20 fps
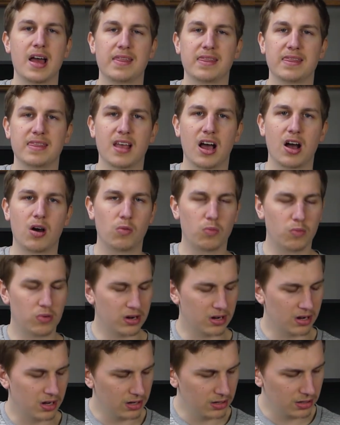Now
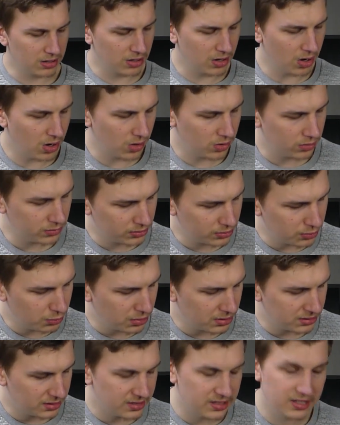we're gonna go
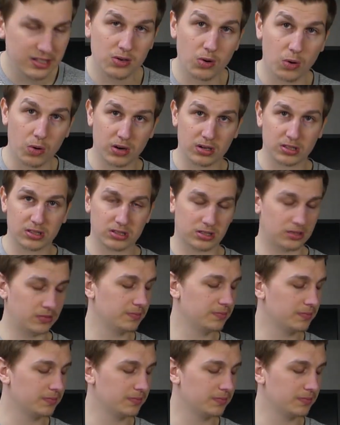to a D chord.